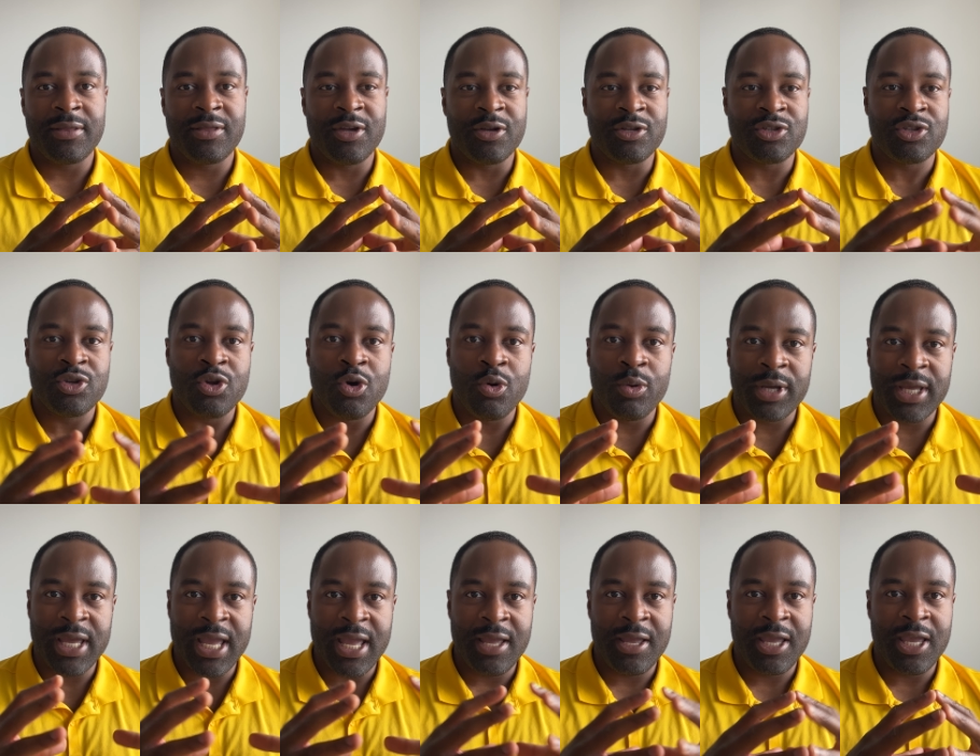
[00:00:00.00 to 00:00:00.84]
There's no
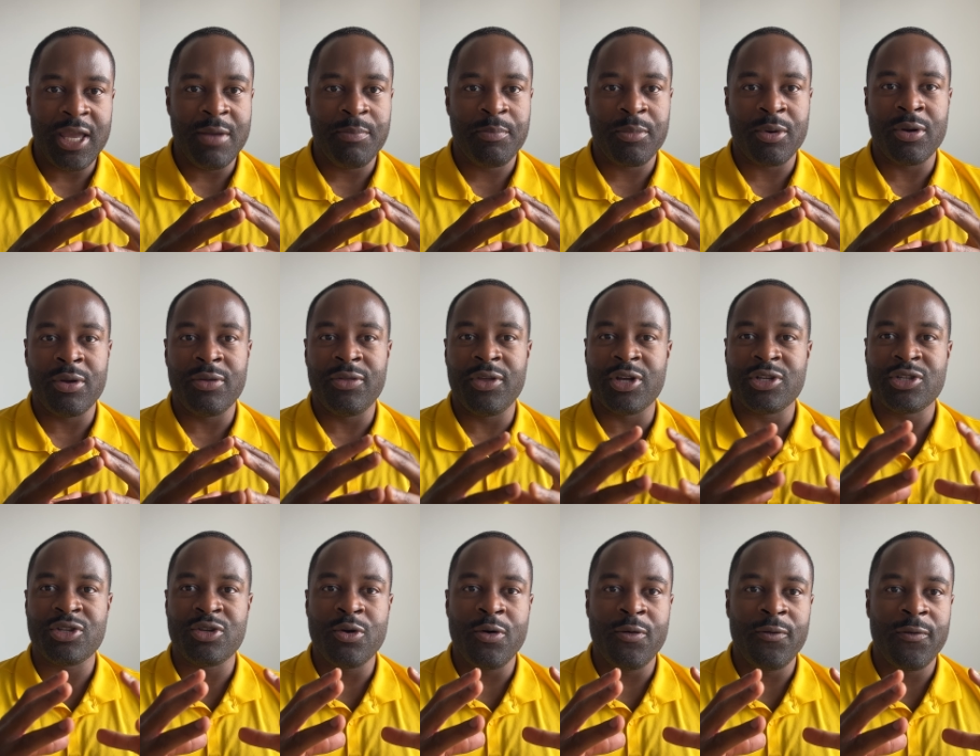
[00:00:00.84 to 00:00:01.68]
gatekeeper,
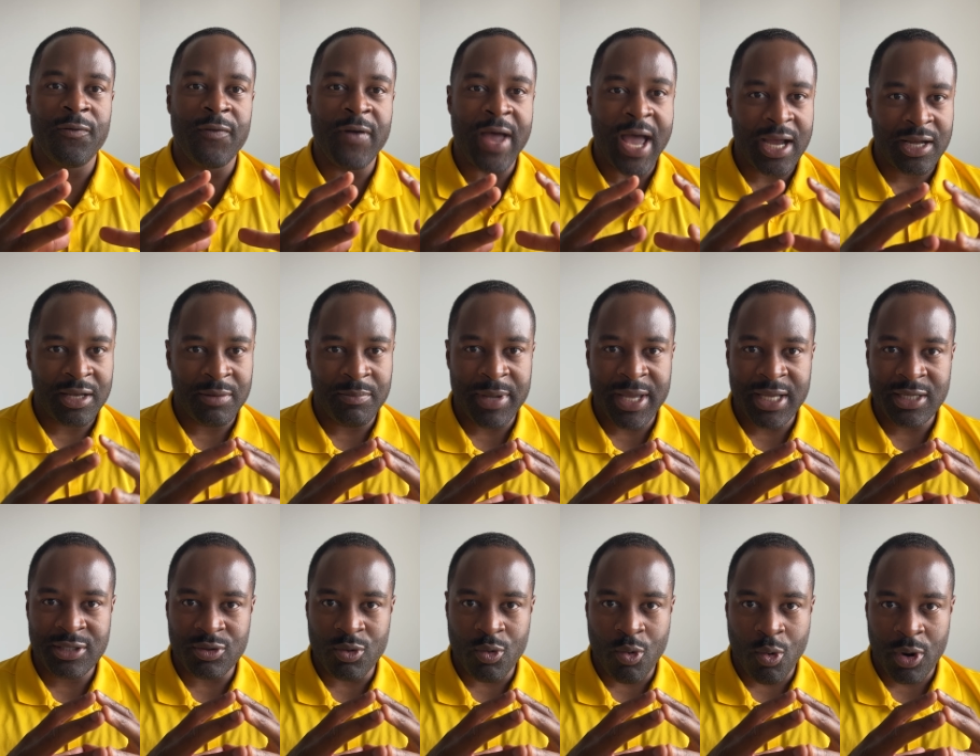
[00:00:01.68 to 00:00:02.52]
there's no
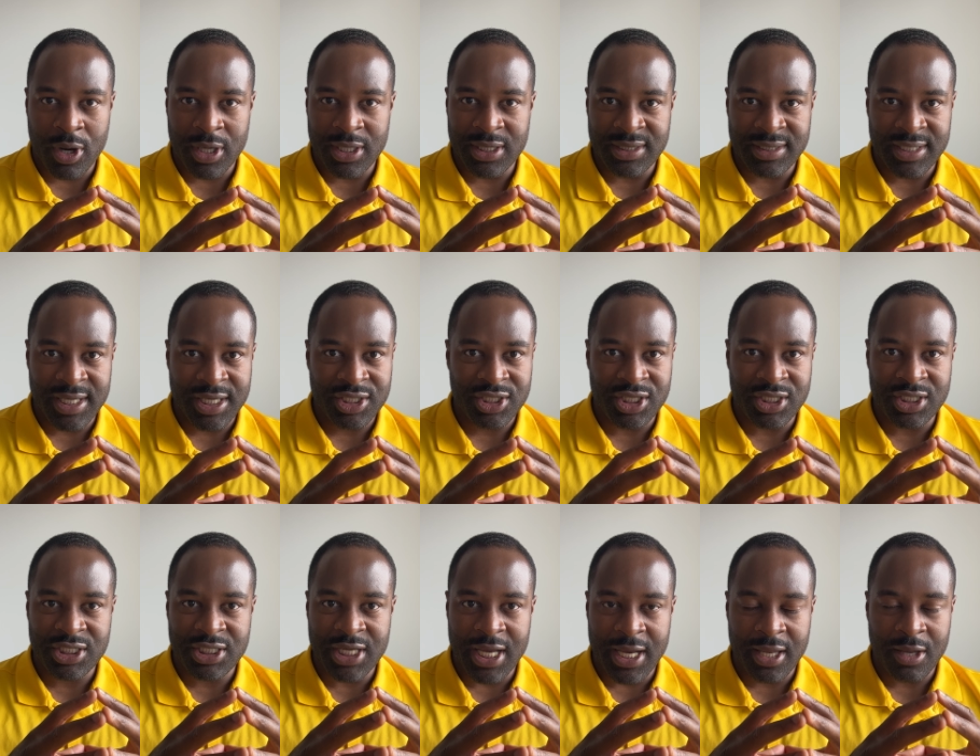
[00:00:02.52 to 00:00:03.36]
fact-based organization
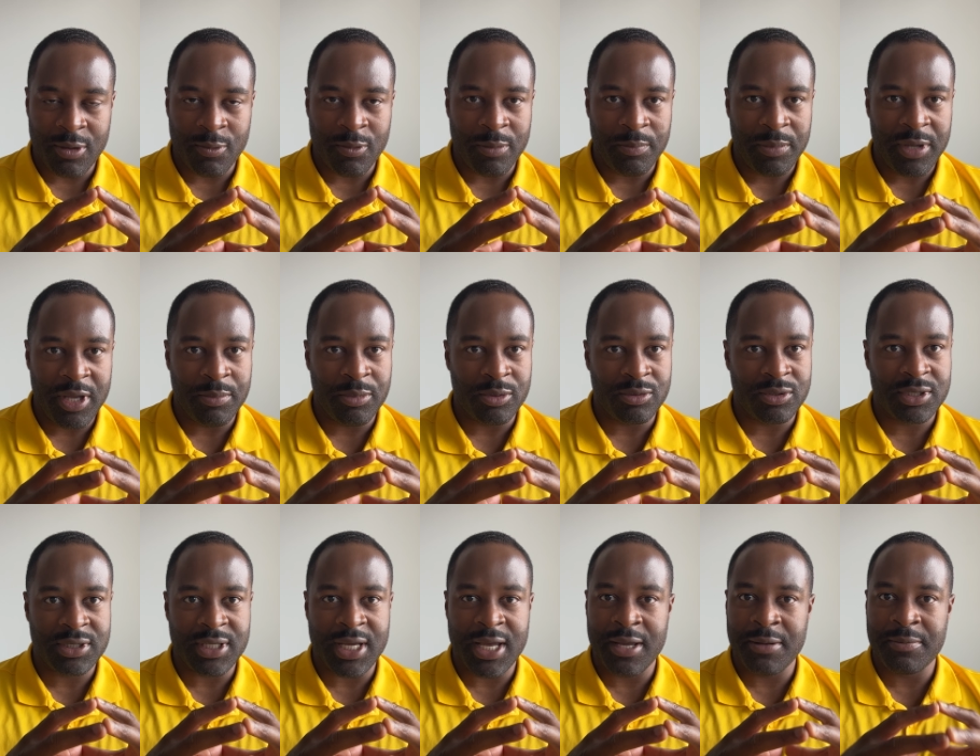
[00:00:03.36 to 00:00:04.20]
checking what people
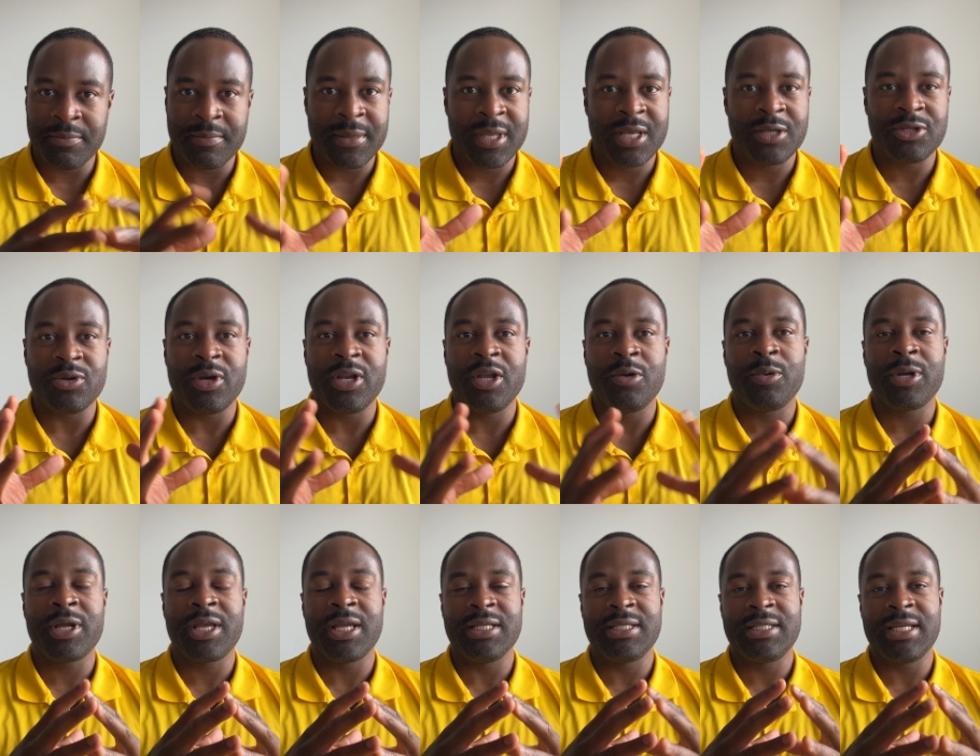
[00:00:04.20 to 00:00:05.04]
say, so
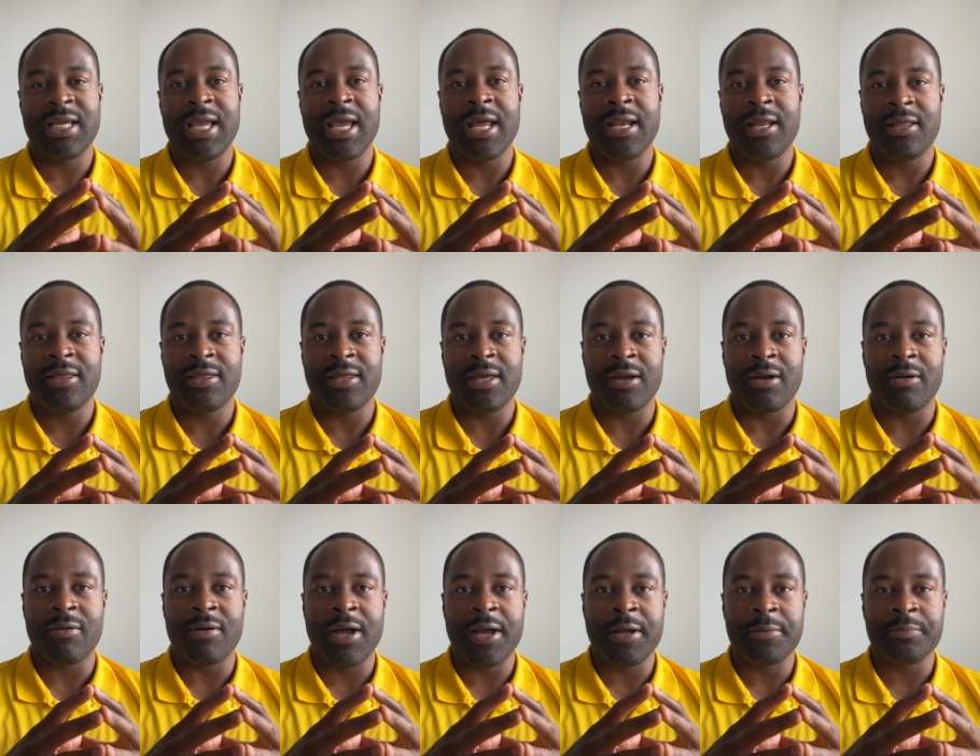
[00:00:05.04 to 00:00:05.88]
anyone can say anything, all
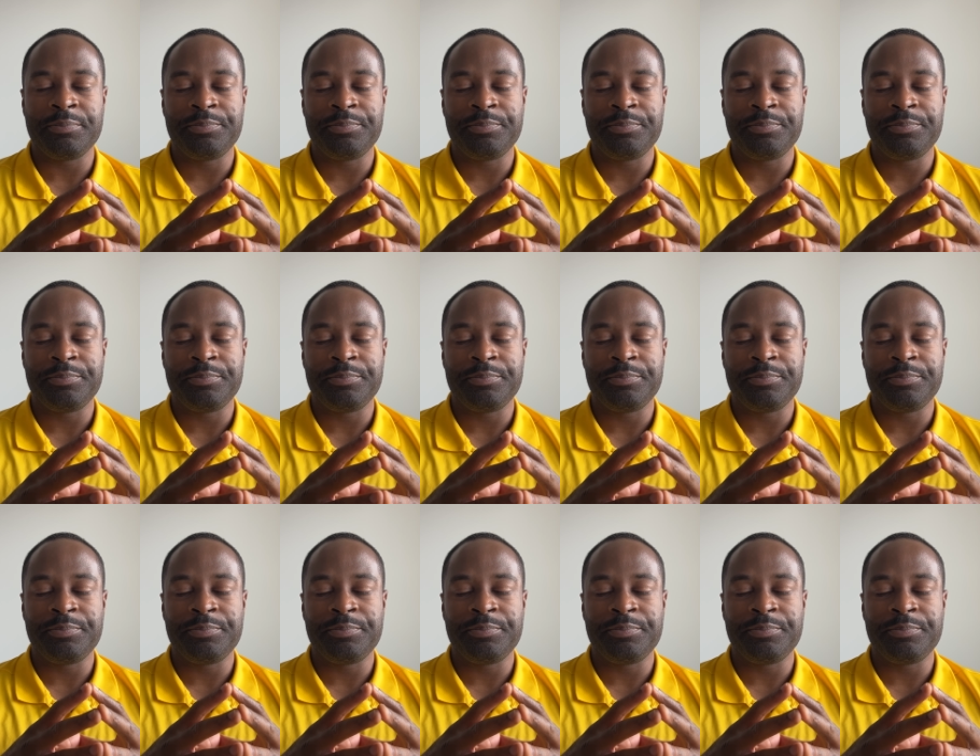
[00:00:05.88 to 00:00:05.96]
right?